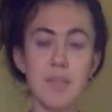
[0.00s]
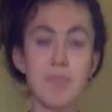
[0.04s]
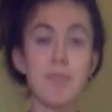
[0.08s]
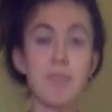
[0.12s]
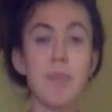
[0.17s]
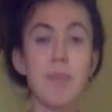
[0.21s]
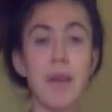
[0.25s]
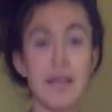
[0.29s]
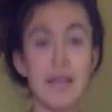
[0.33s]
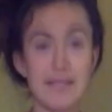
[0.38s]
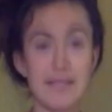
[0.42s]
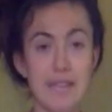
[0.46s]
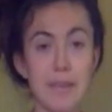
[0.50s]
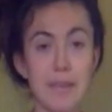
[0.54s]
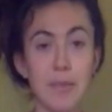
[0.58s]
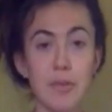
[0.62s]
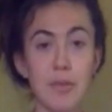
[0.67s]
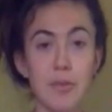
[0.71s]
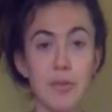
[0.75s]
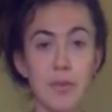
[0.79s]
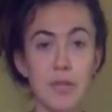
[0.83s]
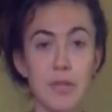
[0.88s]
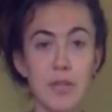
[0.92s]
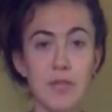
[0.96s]
my example
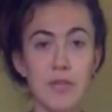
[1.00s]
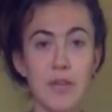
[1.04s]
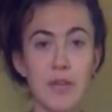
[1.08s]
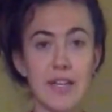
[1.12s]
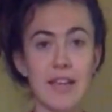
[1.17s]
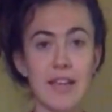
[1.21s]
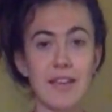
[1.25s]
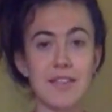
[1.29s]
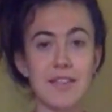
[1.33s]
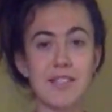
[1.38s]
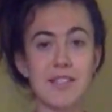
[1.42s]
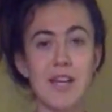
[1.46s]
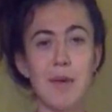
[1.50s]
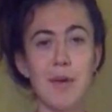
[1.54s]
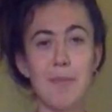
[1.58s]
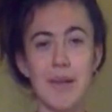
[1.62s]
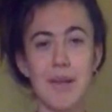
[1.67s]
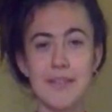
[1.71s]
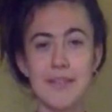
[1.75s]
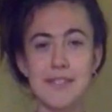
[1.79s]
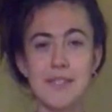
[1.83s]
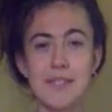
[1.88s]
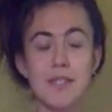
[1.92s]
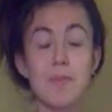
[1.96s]
of pillow fucking is not
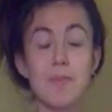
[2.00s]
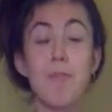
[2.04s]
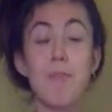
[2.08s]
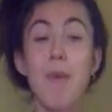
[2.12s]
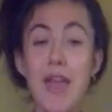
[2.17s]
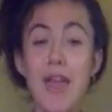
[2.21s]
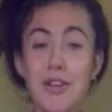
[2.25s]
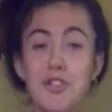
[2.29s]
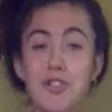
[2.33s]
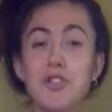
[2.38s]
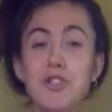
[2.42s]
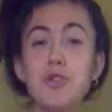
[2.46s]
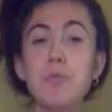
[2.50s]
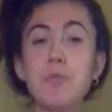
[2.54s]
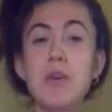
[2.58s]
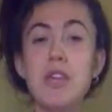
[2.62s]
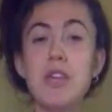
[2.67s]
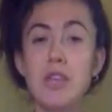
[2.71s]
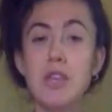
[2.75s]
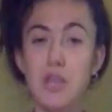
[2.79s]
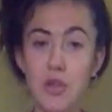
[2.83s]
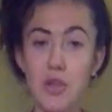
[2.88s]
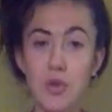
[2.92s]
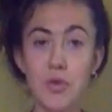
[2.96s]
meant to be
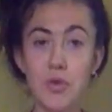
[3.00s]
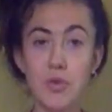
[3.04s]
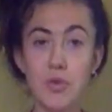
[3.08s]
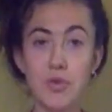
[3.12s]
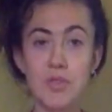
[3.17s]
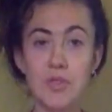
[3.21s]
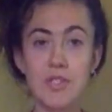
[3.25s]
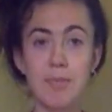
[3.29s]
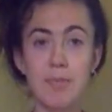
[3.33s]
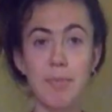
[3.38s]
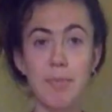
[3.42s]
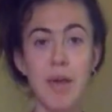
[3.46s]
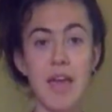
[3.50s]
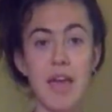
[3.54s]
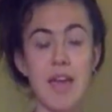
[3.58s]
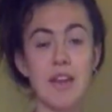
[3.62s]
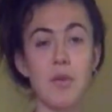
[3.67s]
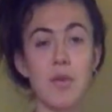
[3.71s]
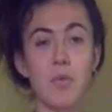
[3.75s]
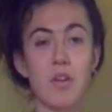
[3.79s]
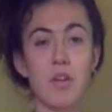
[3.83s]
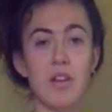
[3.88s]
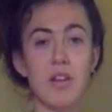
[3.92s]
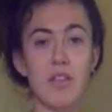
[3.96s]
used by
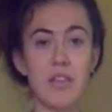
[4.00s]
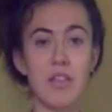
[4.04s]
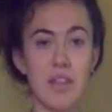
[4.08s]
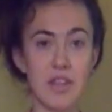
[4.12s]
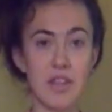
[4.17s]
anyone on the